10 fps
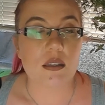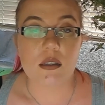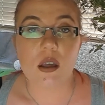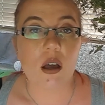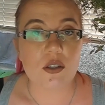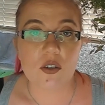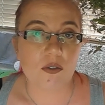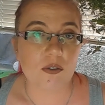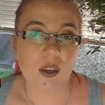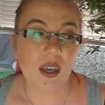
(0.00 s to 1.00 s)
lots
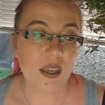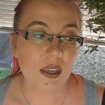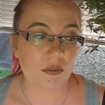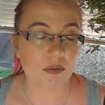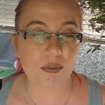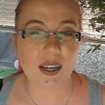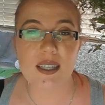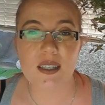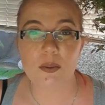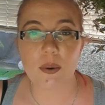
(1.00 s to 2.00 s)
of
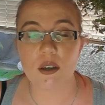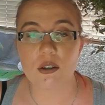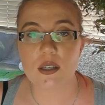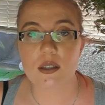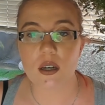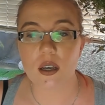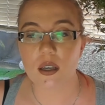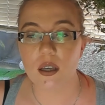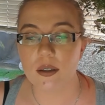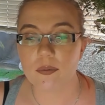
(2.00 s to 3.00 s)
reasons why you just
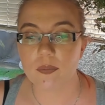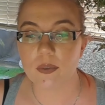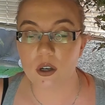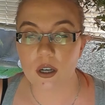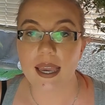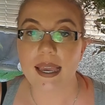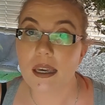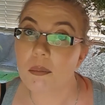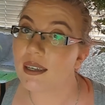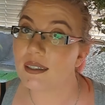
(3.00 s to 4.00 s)
look.
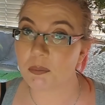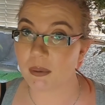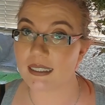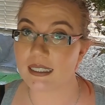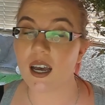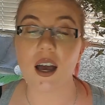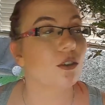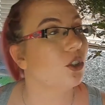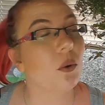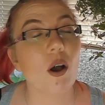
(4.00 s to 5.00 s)
EMA is better.
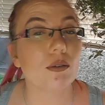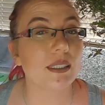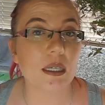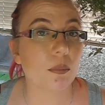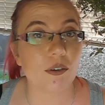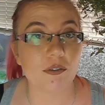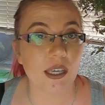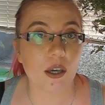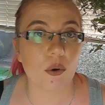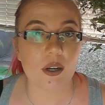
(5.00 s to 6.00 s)
I'll do a whole separate
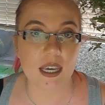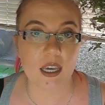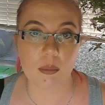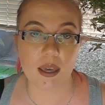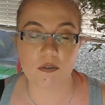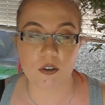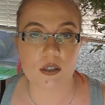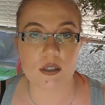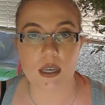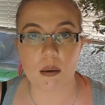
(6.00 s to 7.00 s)
video on EMA
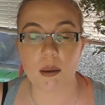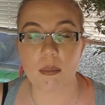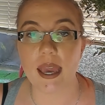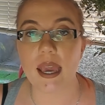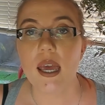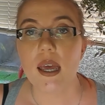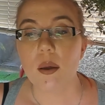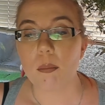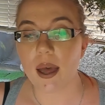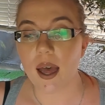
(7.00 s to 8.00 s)
versus MMA,
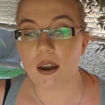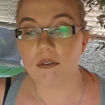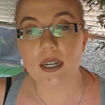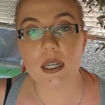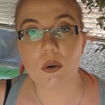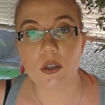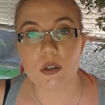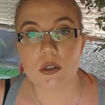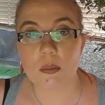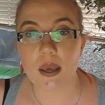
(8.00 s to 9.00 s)
but I really want you
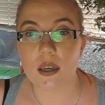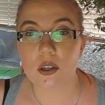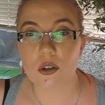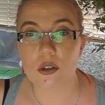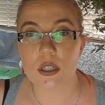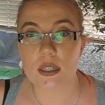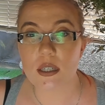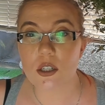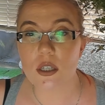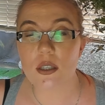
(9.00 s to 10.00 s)
to make good
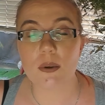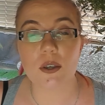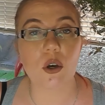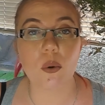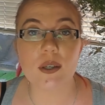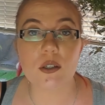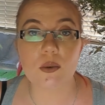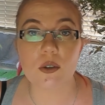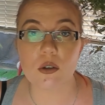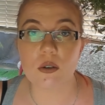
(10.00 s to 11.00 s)
decisions when you're going to a
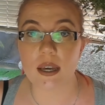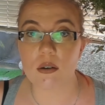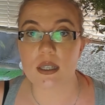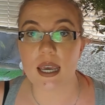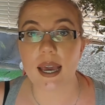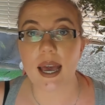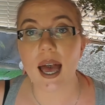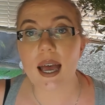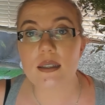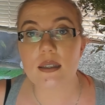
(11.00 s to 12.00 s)
new nail tech.
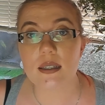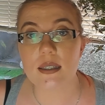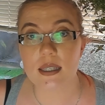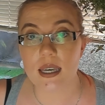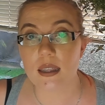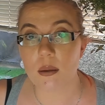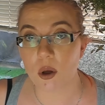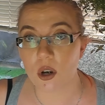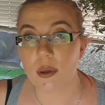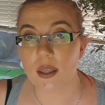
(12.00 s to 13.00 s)
Ask to see the
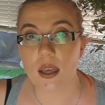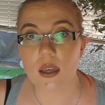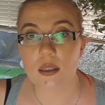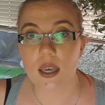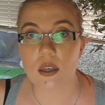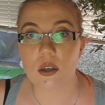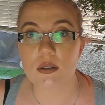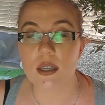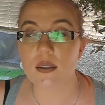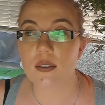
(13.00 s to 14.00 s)
monomer that they're
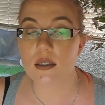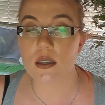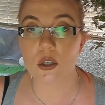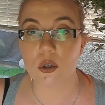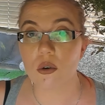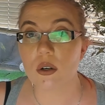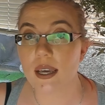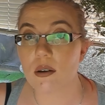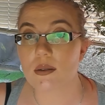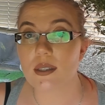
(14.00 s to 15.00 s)
using. These are your
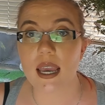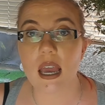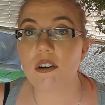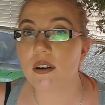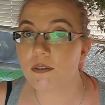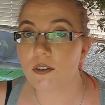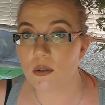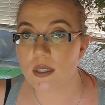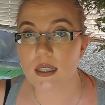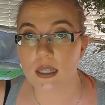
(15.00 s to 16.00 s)
nails. They are
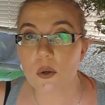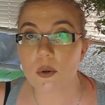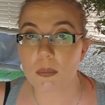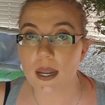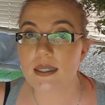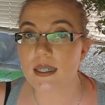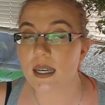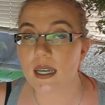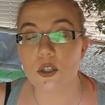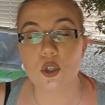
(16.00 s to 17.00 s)
infusing liquid plastic
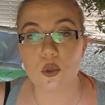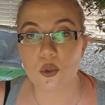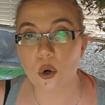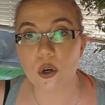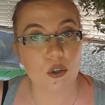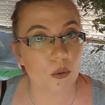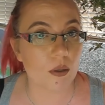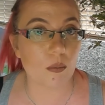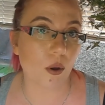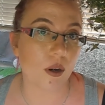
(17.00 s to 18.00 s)
into your
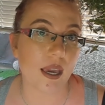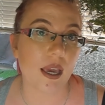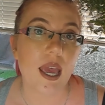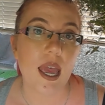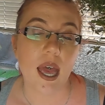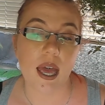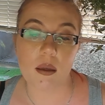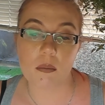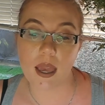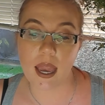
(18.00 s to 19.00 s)
human body.
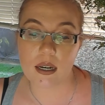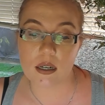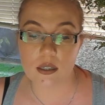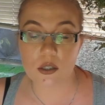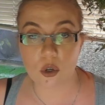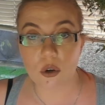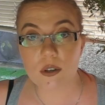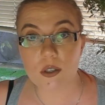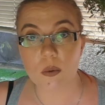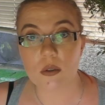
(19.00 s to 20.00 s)
And it is your
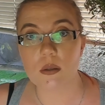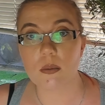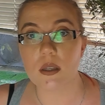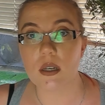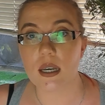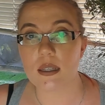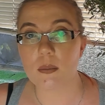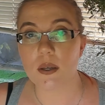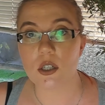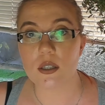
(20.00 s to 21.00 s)
responsibility as
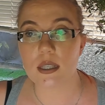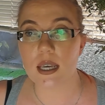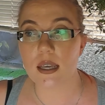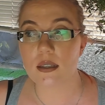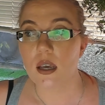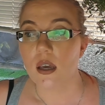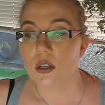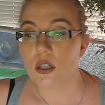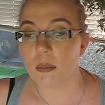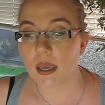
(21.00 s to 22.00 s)
much as theirs
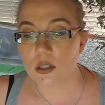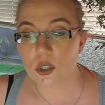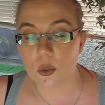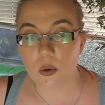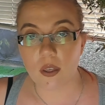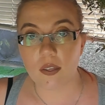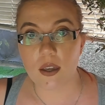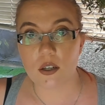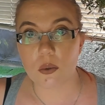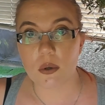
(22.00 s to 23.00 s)
to make sure that they're
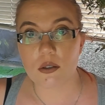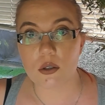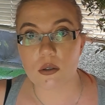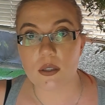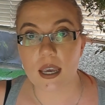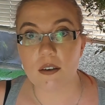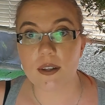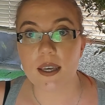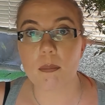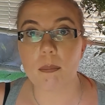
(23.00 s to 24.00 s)
doing so
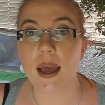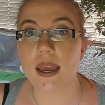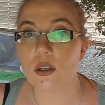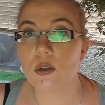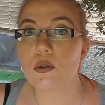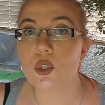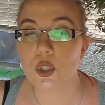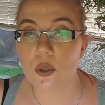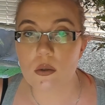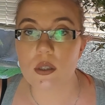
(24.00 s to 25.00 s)
safely by you
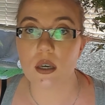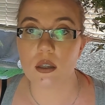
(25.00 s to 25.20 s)
choosing